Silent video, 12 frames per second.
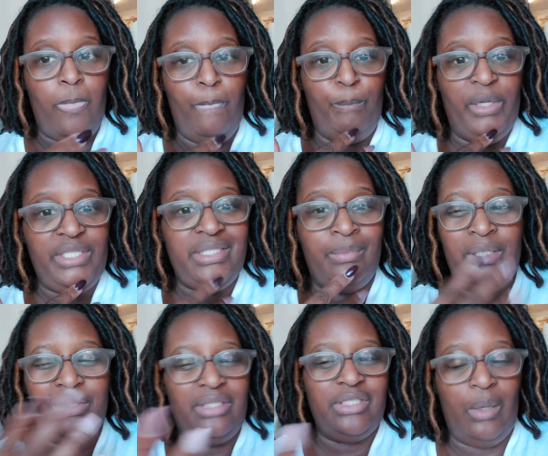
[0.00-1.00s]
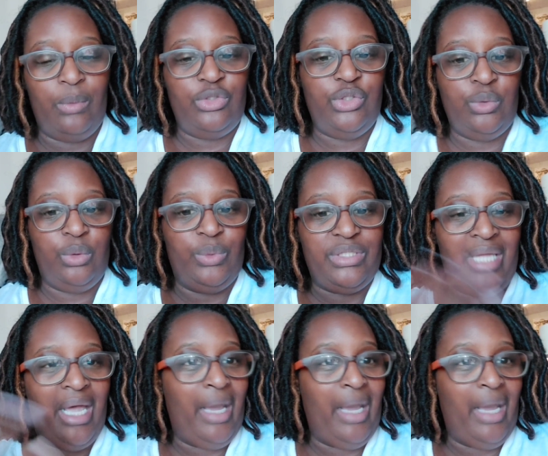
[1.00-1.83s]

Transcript: but some of the things I was doing was not